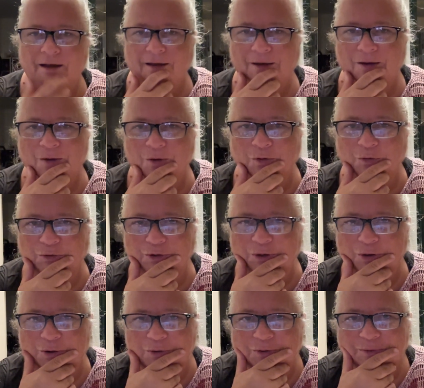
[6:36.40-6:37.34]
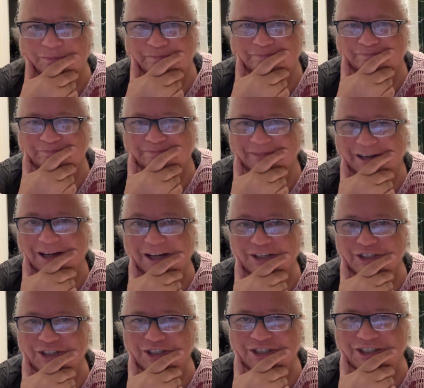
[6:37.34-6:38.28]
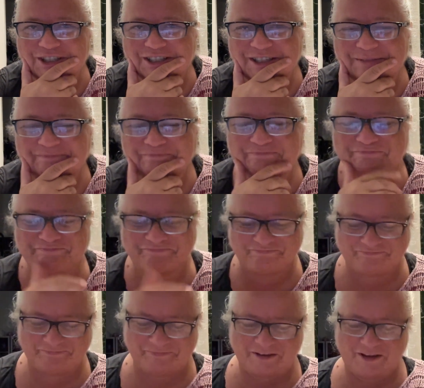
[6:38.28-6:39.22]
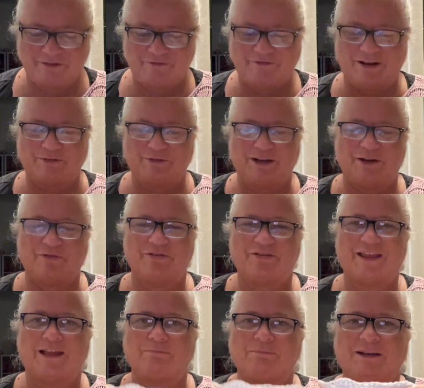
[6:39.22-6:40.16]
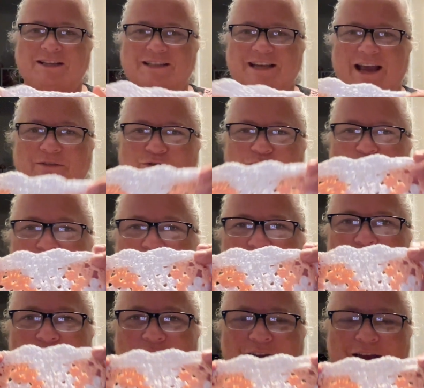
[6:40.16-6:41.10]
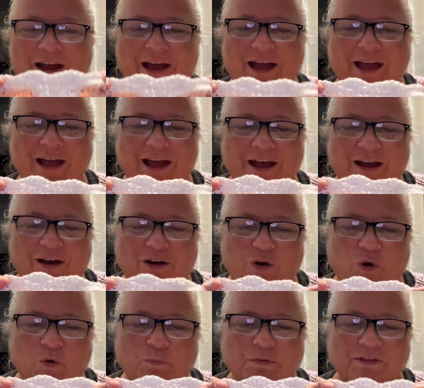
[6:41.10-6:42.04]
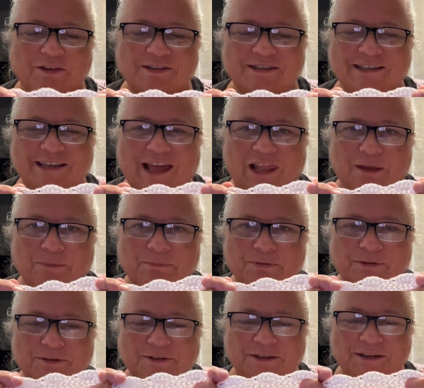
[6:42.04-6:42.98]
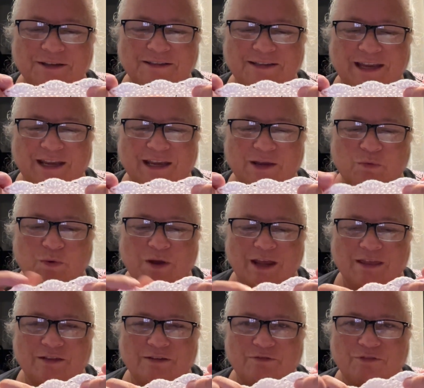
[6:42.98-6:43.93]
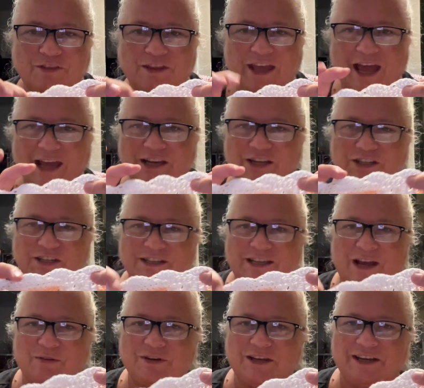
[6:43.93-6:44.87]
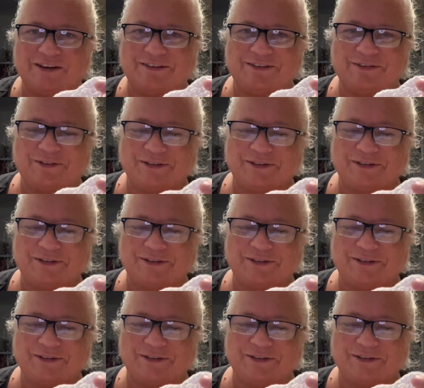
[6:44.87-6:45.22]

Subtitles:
Oh no, I just found out that means I have to open the scallop, take away the edge down here.